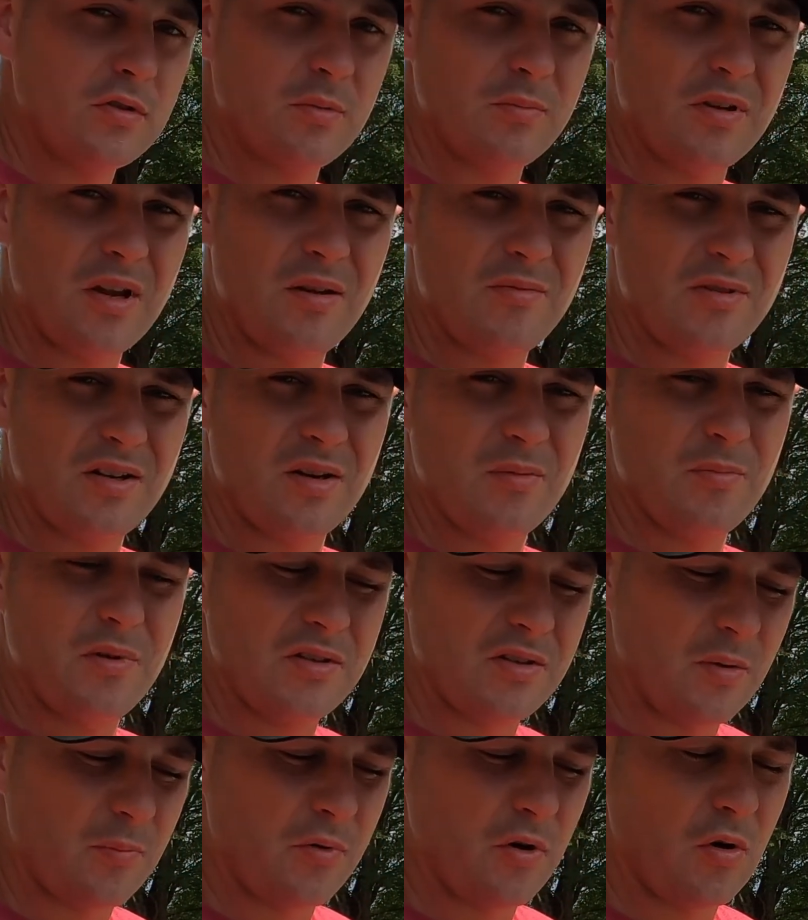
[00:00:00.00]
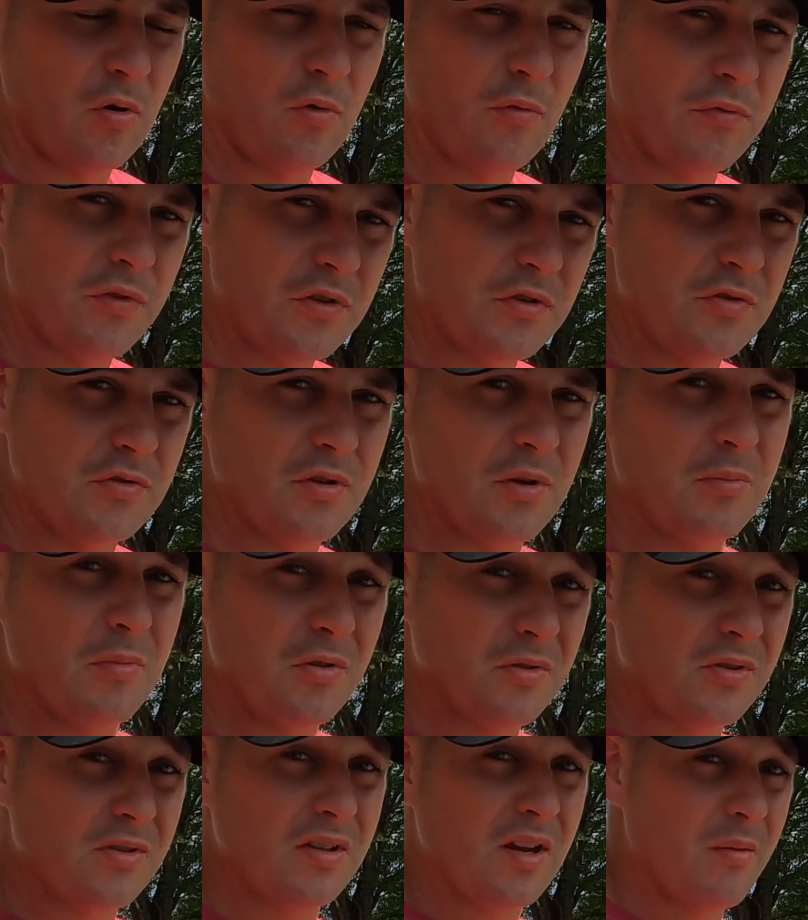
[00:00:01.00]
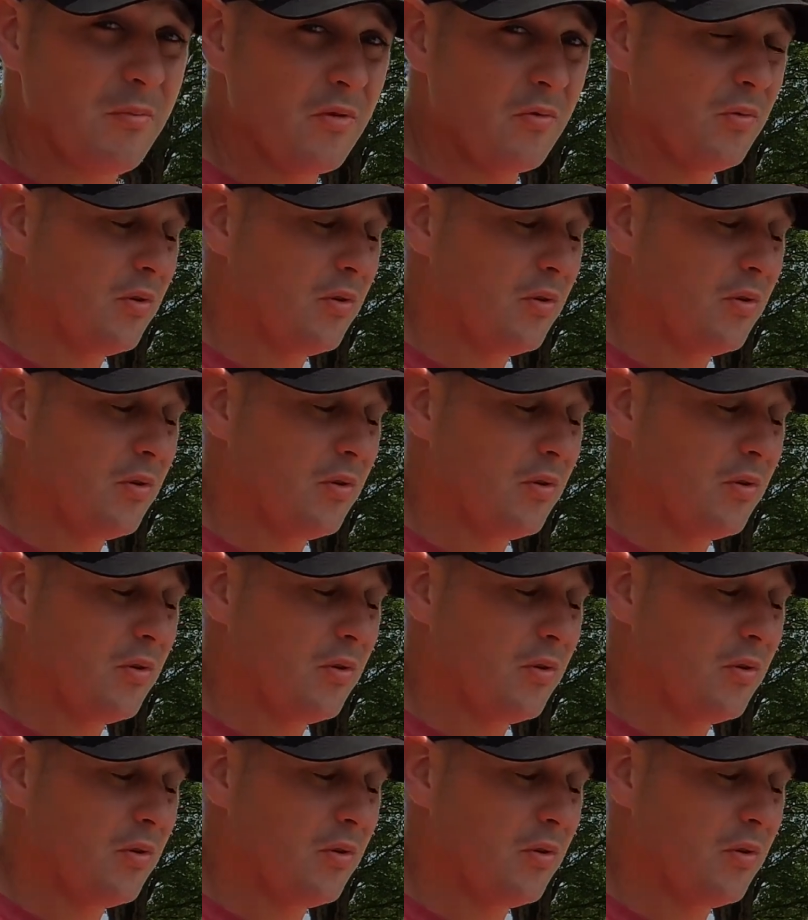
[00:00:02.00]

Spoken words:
sometimes it can mess up your whole fishing trip. Most of the time it